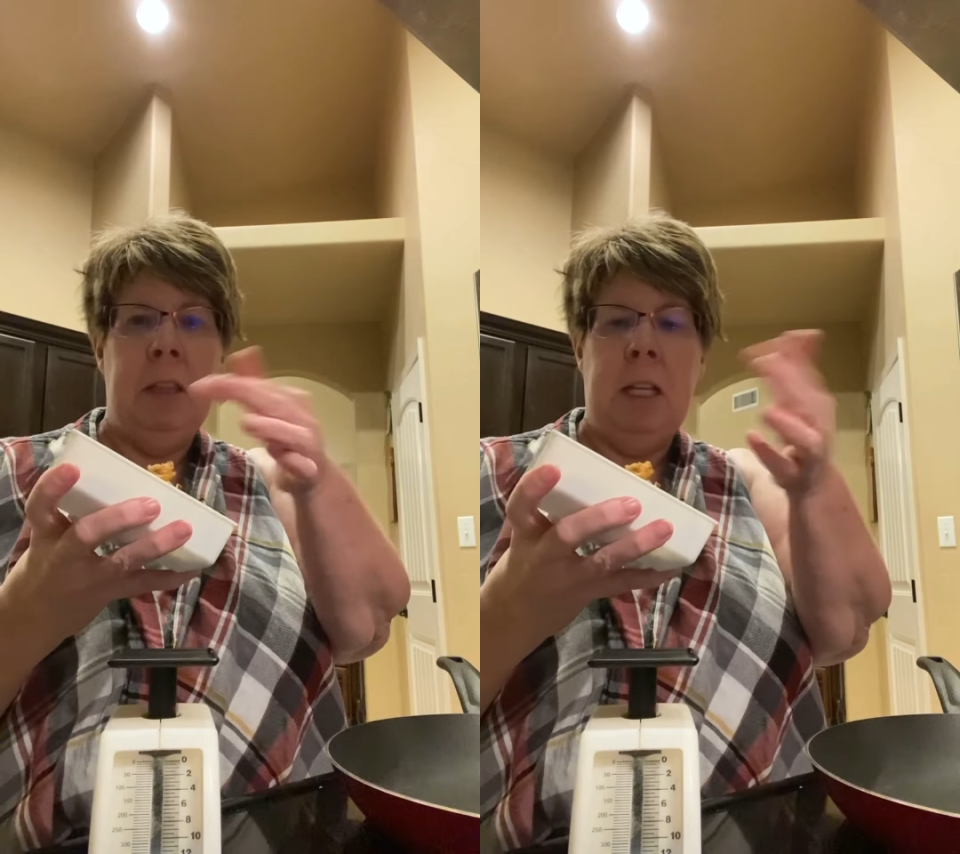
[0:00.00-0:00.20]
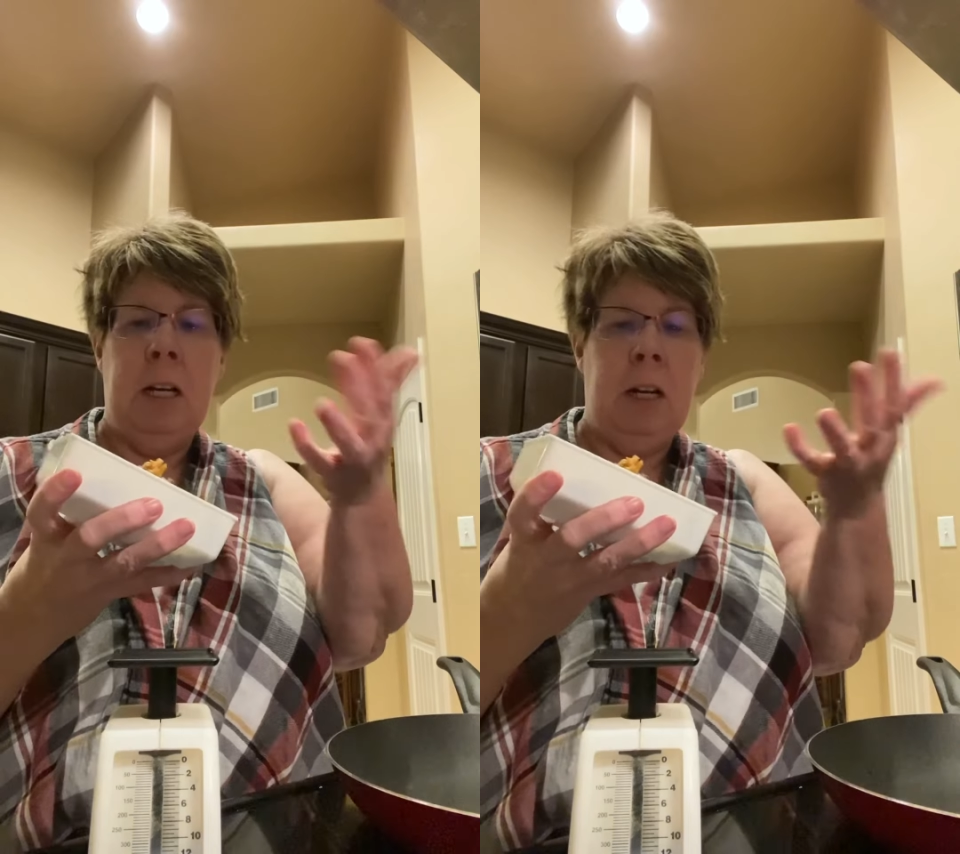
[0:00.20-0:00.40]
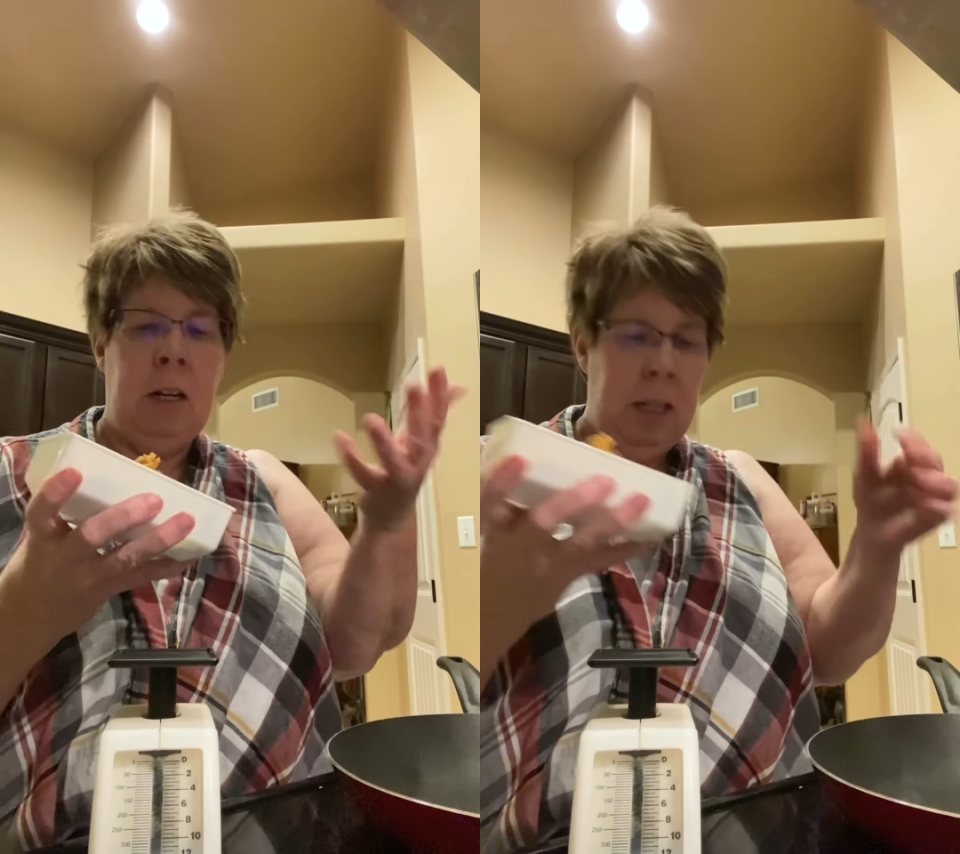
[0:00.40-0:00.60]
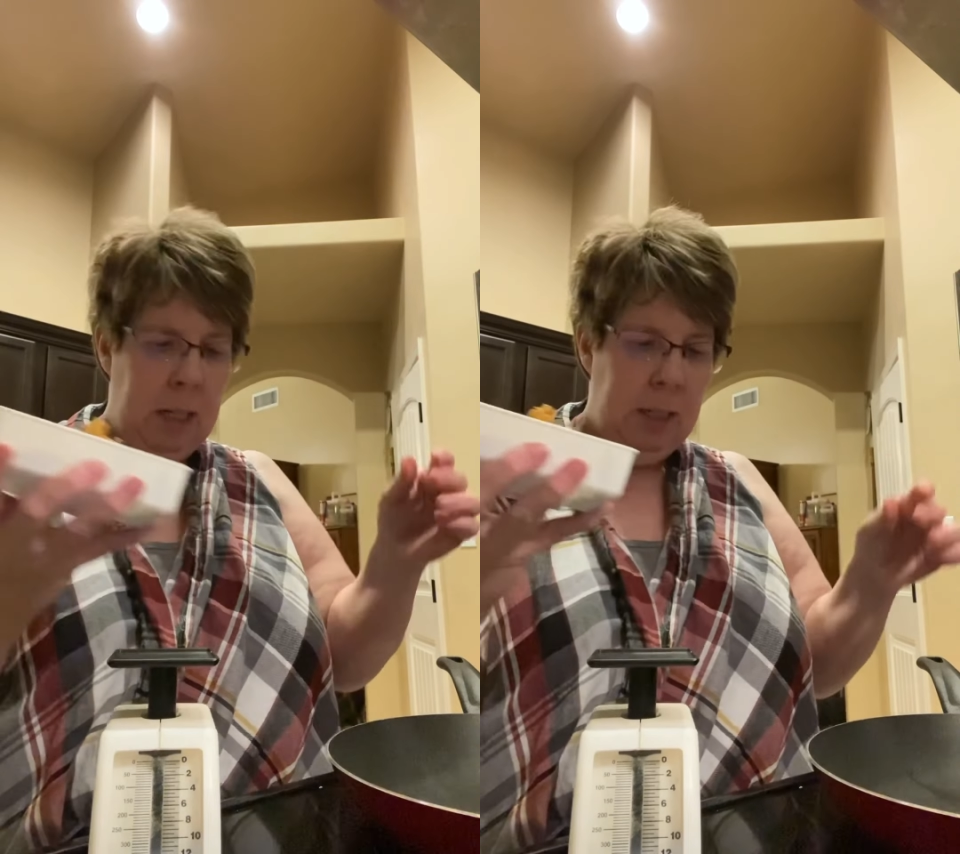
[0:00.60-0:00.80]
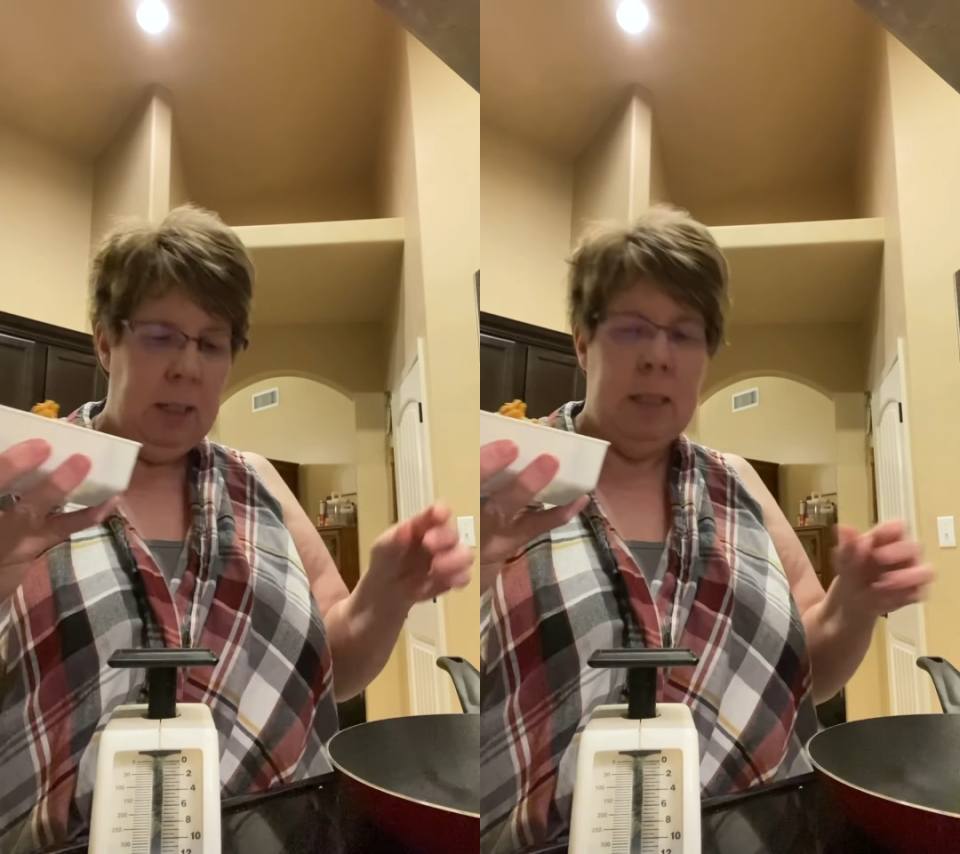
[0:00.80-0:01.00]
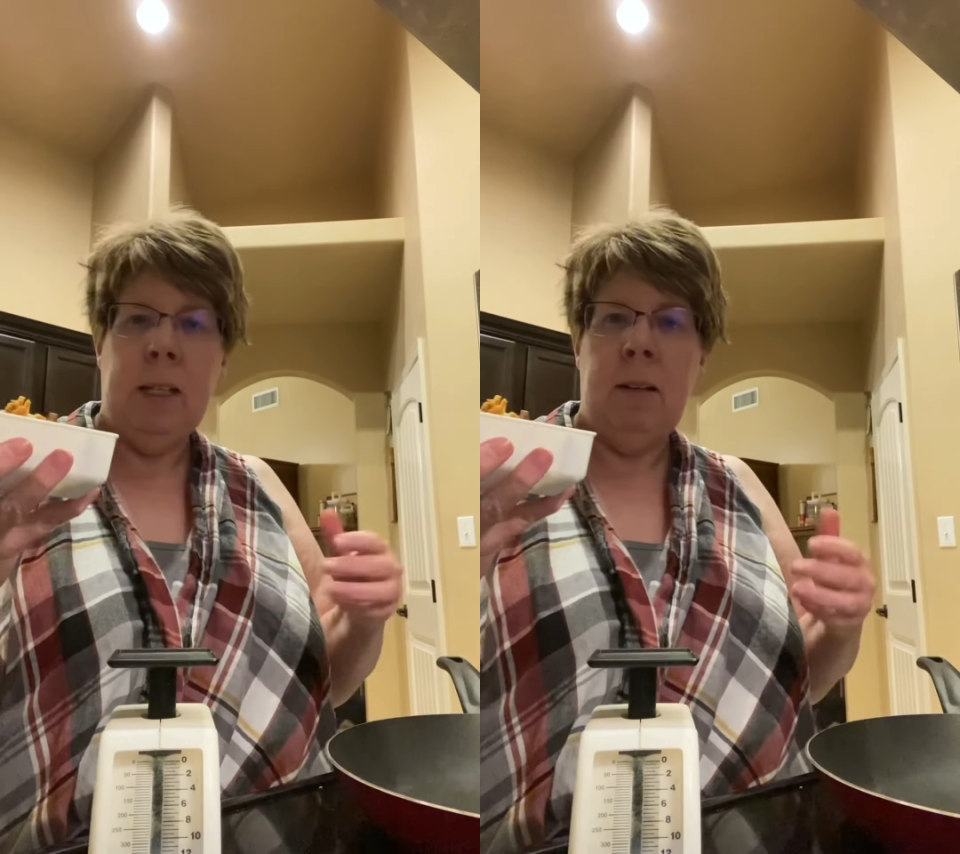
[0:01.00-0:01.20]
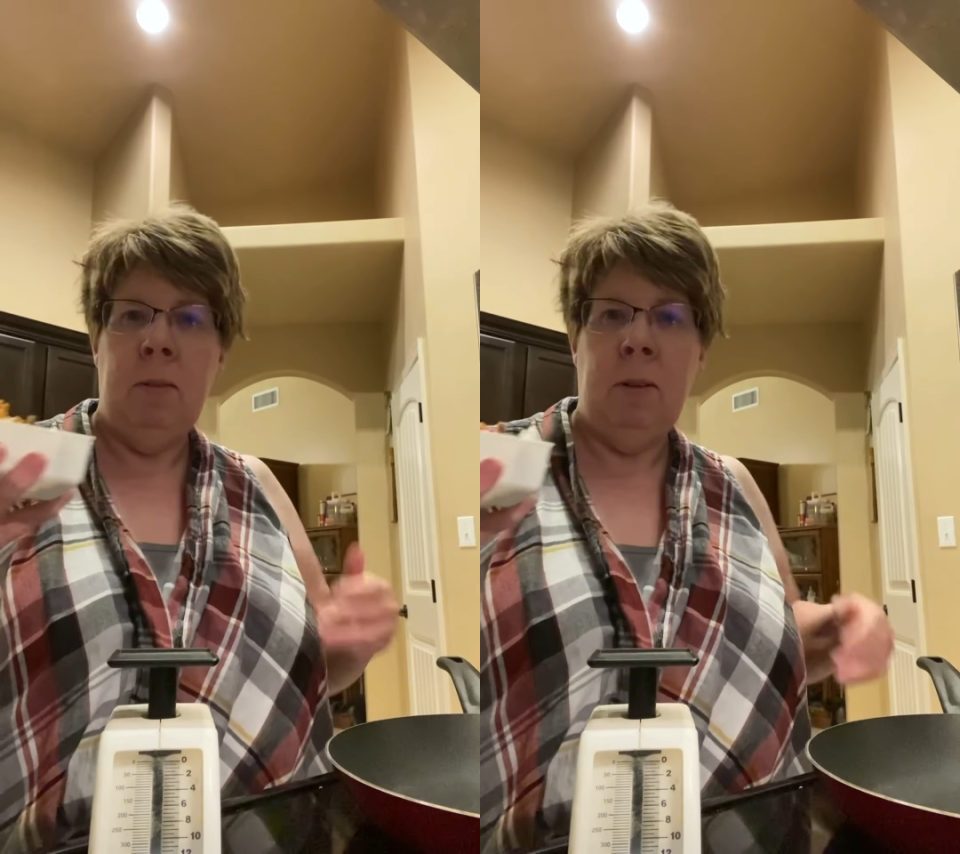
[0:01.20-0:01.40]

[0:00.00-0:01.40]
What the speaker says: there, because I don't